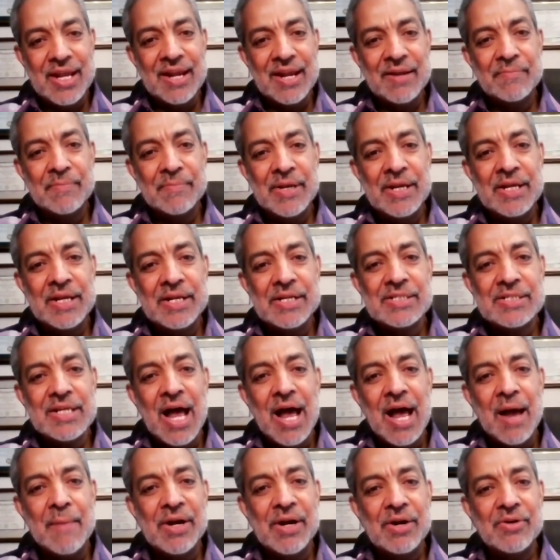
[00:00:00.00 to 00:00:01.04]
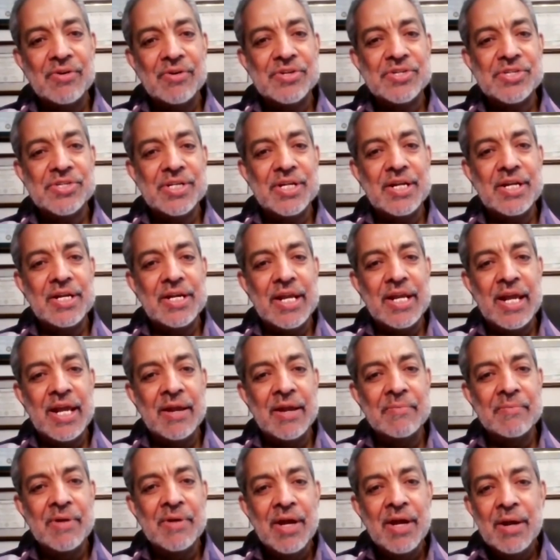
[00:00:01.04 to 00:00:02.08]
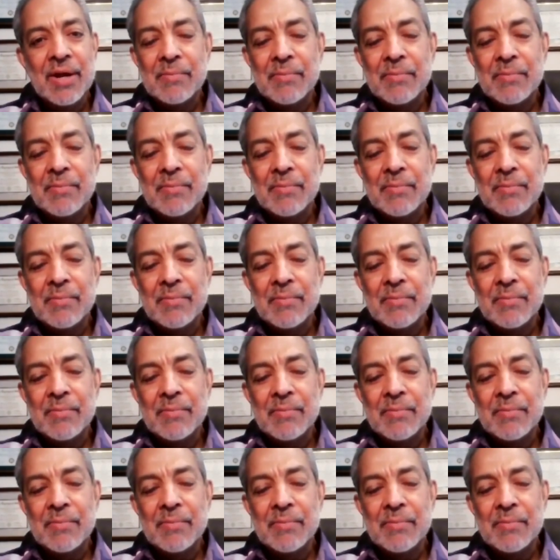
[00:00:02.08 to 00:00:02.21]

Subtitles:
That means I'm a Christian in name,